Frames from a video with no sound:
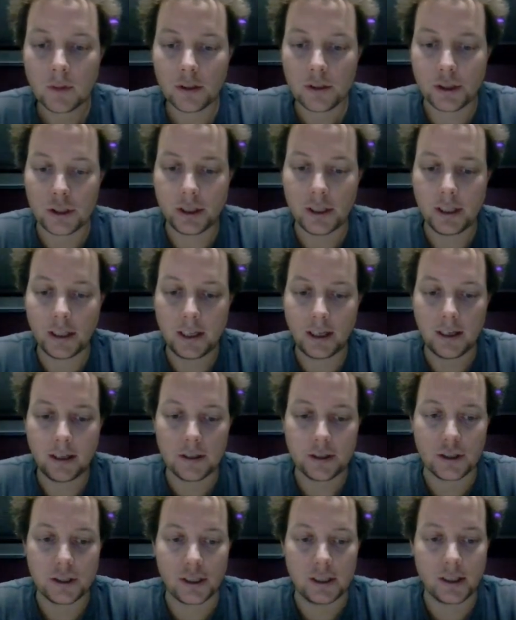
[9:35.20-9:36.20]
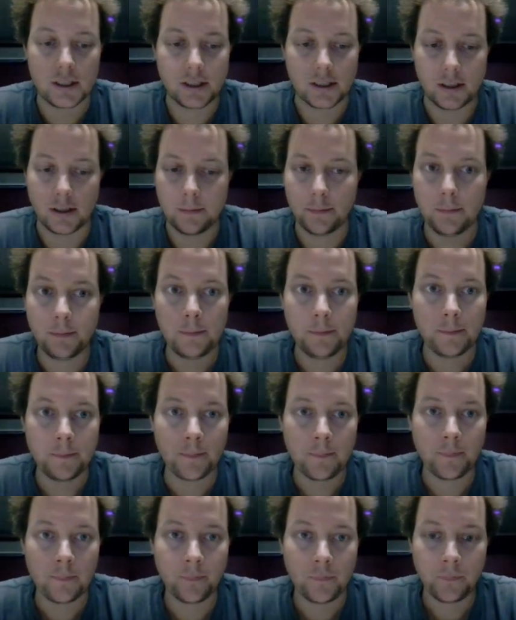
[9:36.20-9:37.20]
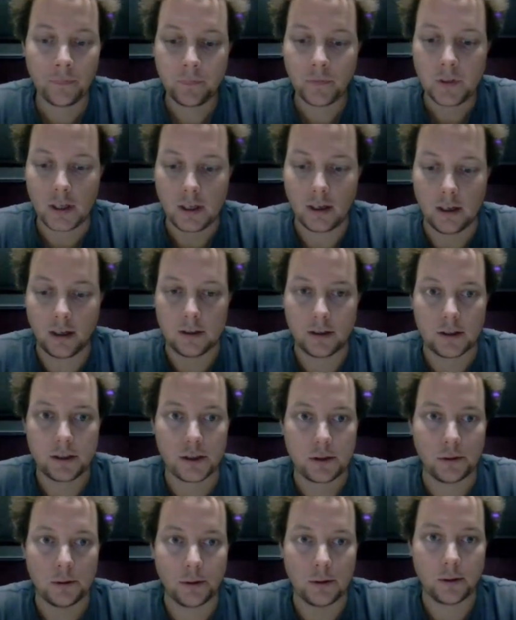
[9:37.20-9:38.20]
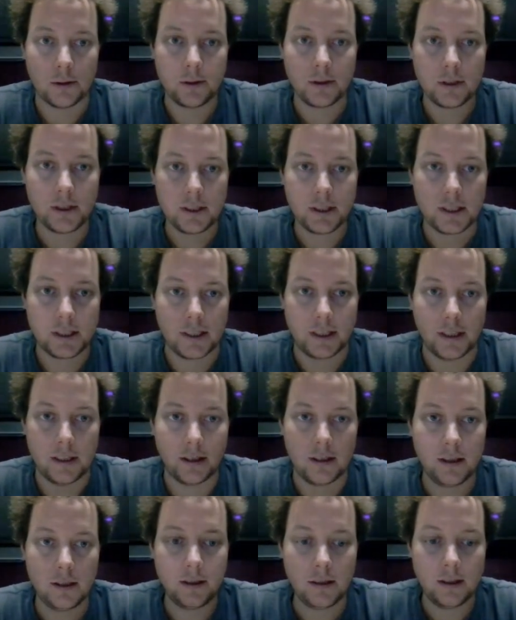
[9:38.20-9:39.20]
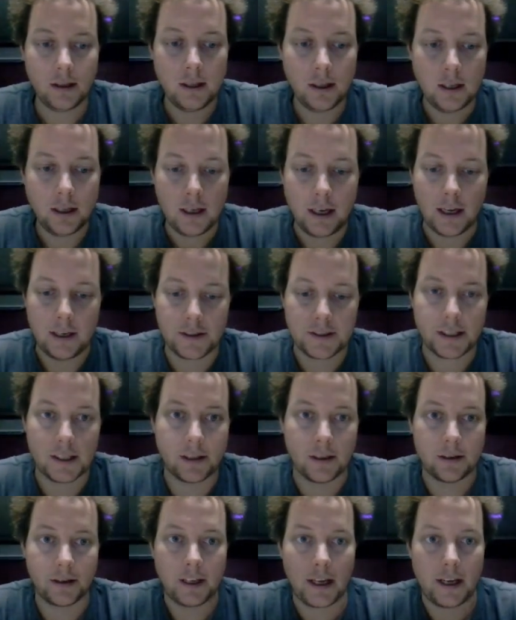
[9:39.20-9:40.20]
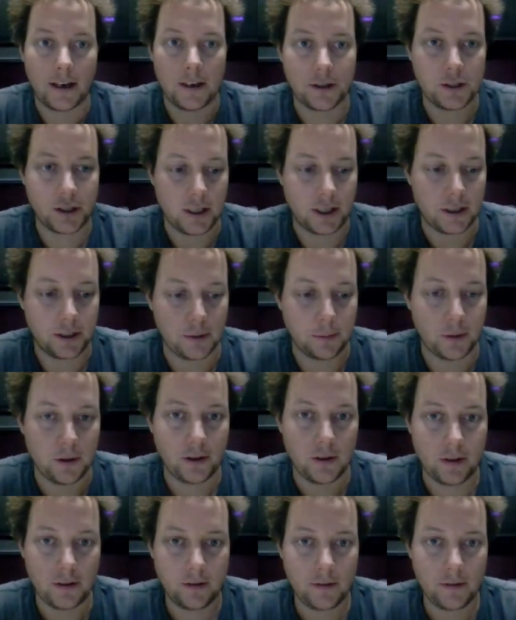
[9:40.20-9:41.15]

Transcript: gr-gsm underscore scanner and send it the H argument.